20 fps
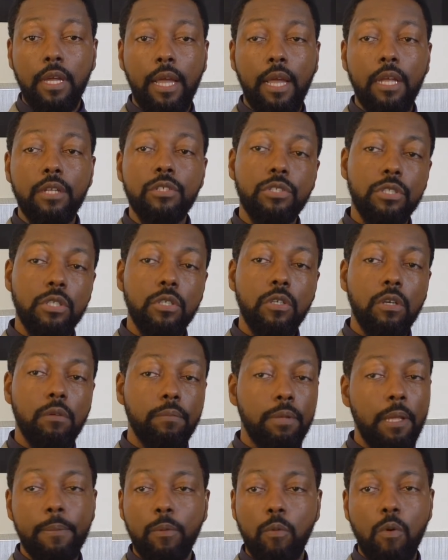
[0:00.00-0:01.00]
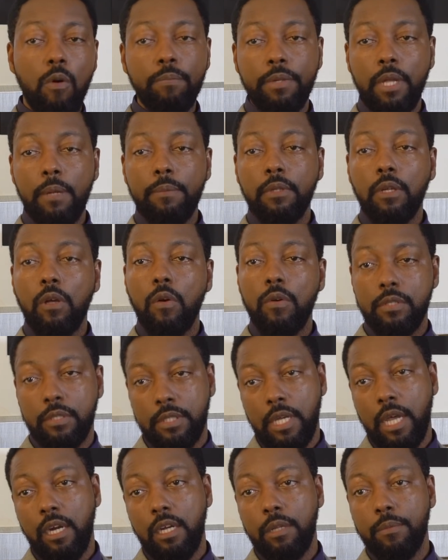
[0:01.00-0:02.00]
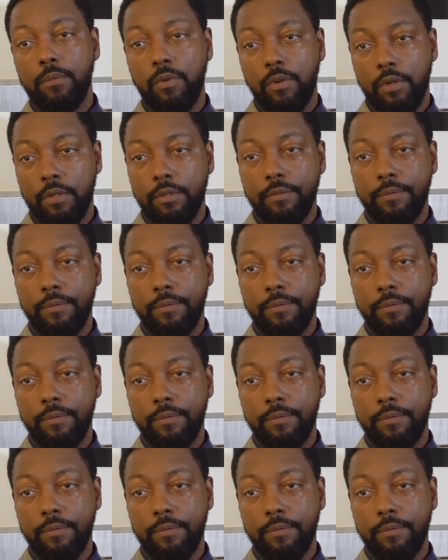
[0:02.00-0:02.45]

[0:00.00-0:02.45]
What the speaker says: And soon people won't be able to go inside anymore.